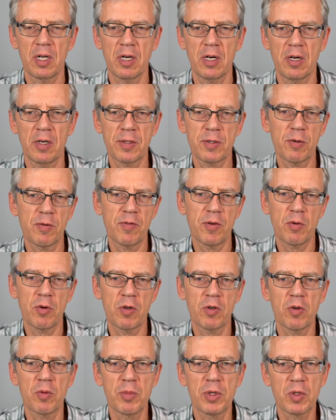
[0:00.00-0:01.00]
Also, if you
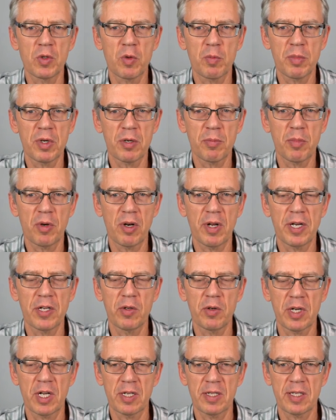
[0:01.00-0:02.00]
want to be super polite,
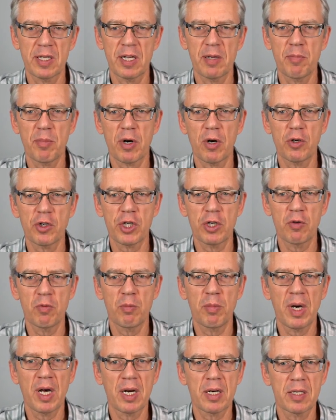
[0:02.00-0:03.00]
you can say proszę
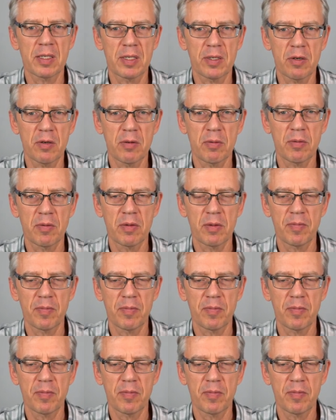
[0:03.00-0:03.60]
bardzo.